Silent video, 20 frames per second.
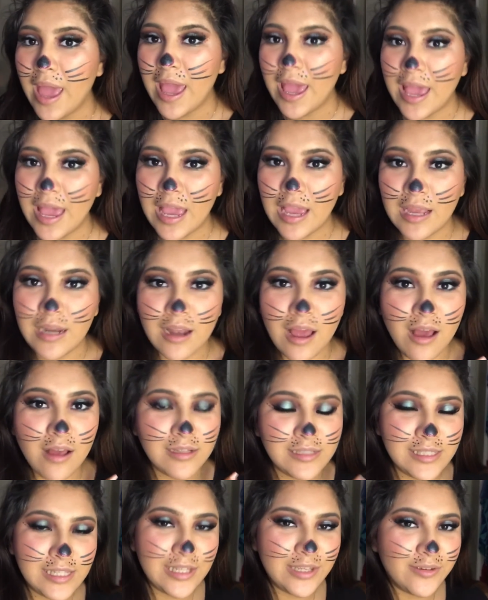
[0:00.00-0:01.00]
and
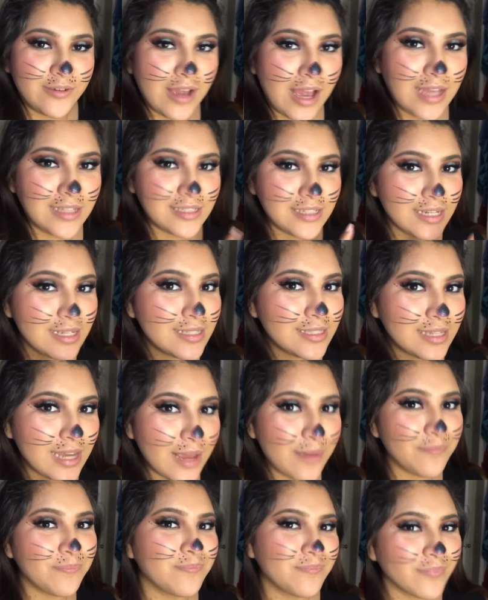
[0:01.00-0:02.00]
I'll see you guys next
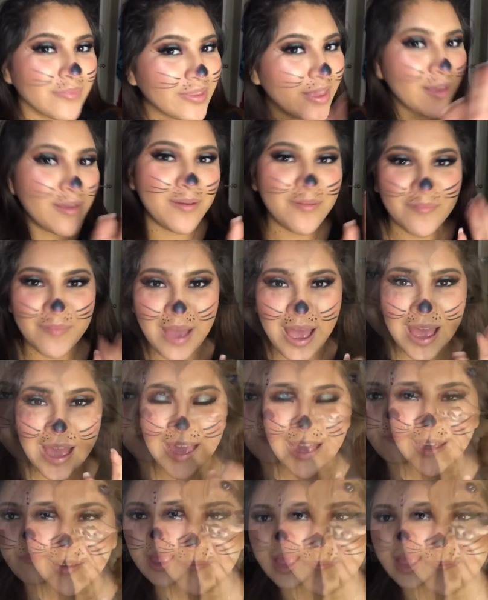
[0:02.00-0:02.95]
time. Bye.